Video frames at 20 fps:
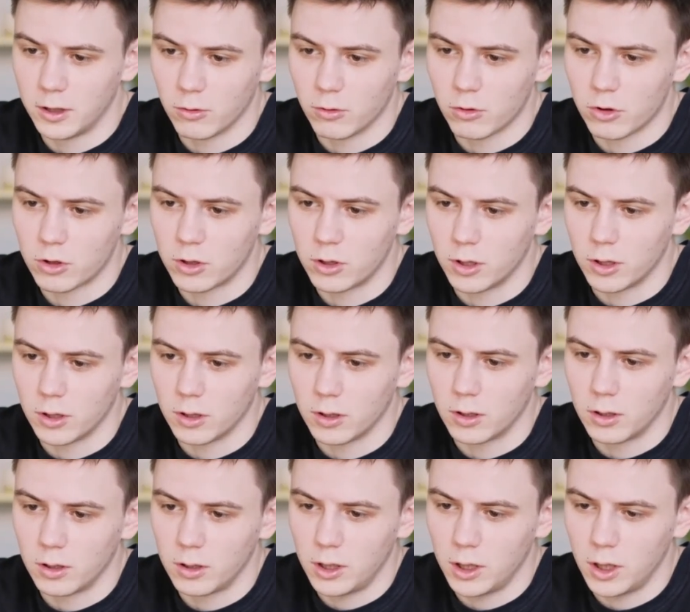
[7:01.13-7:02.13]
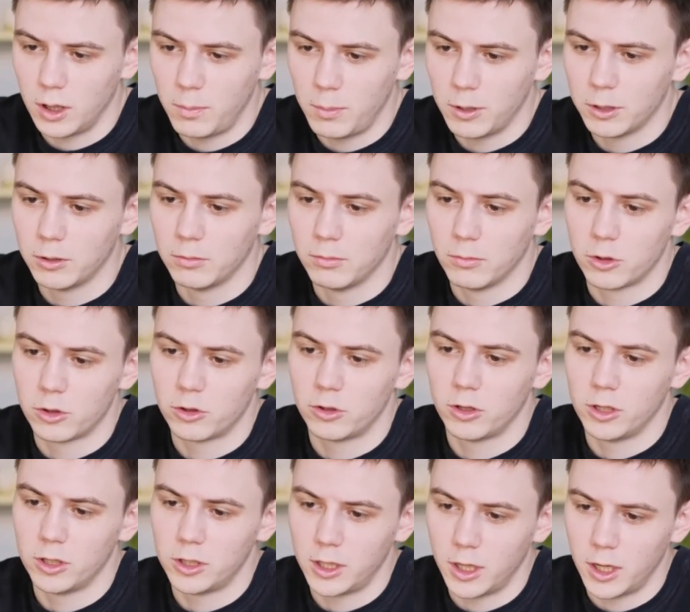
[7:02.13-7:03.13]
You'll be able to teach
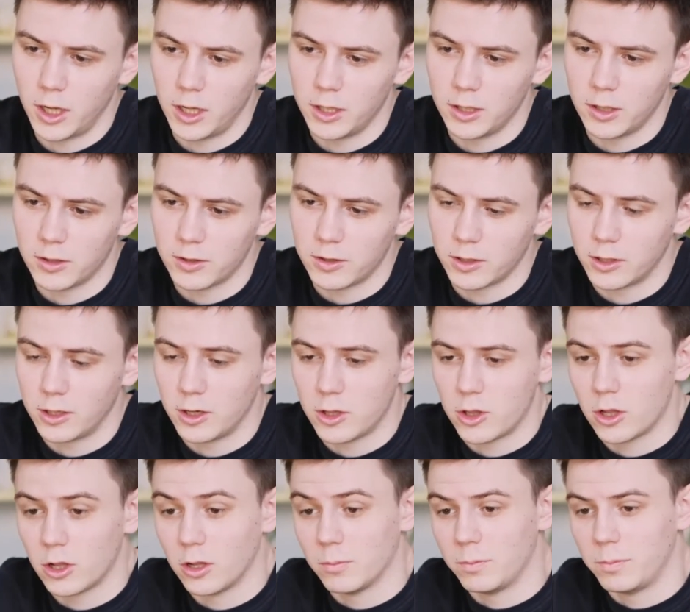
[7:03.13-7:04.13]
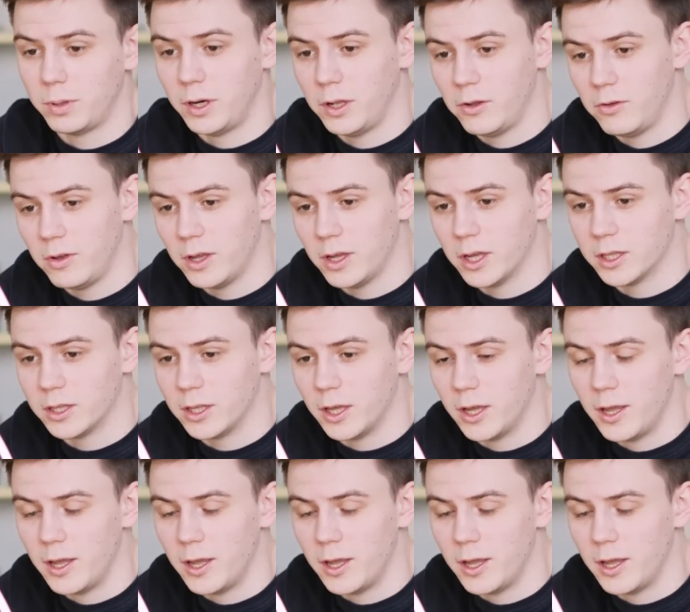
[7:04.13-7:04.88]
and help people learn new